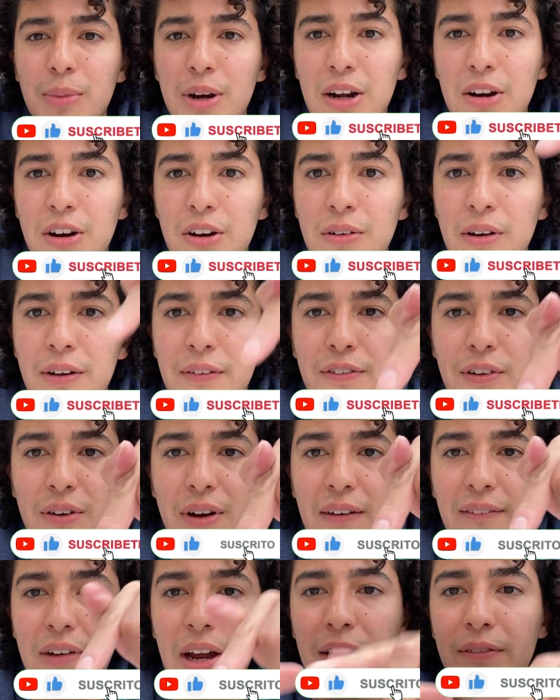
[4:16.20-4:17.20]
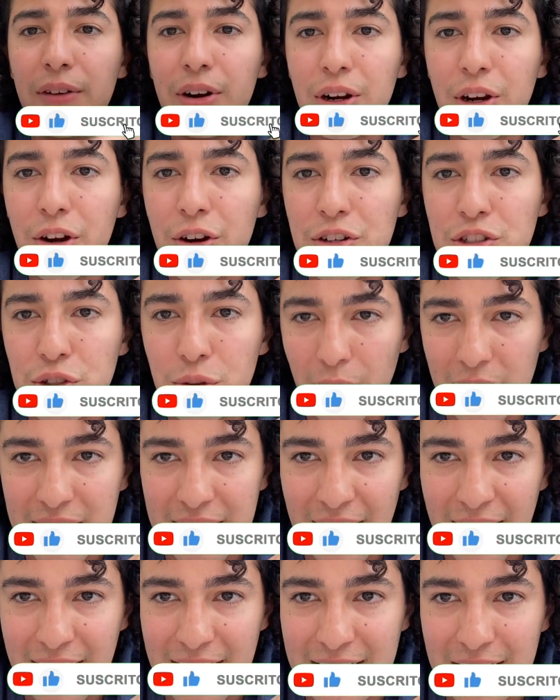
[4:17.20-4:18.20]
below if you have ever gone to a
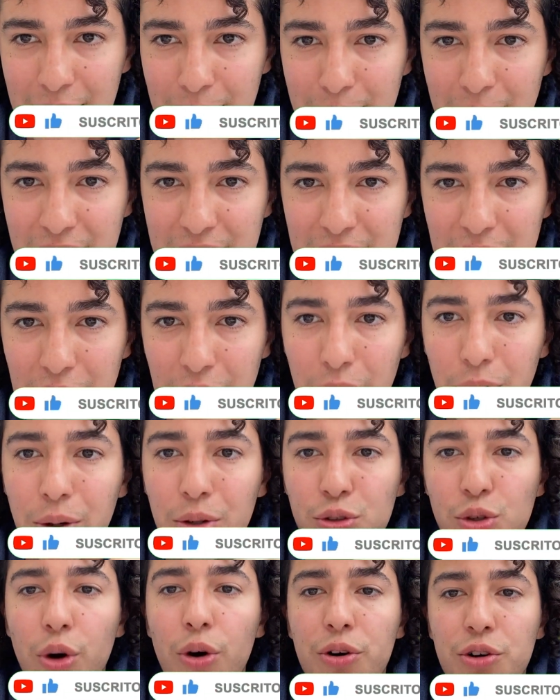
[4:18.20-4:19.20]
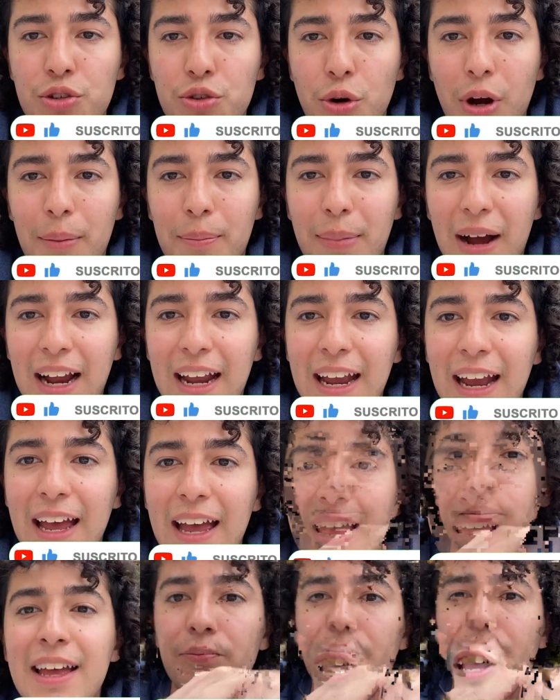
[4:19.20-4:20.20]
tianguis in Mexico or to a paca.
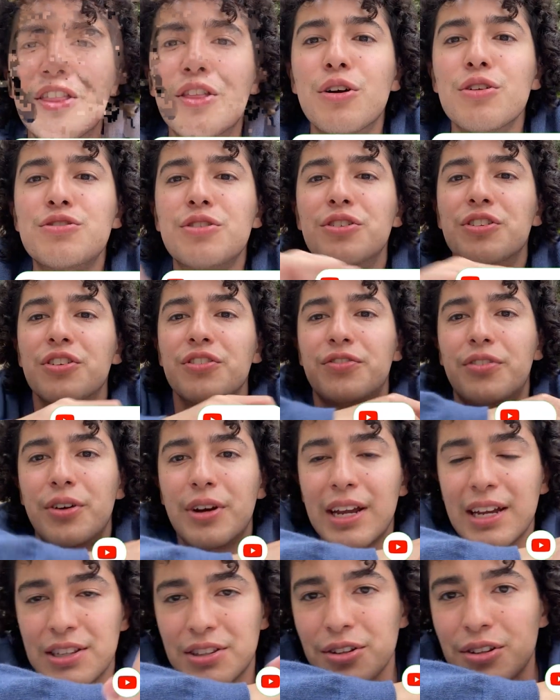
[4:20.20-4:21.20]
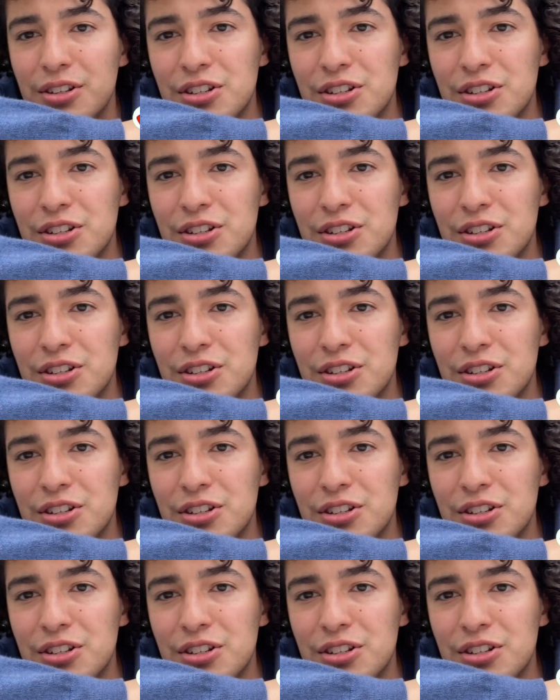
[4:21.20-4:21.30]
And also don't forget to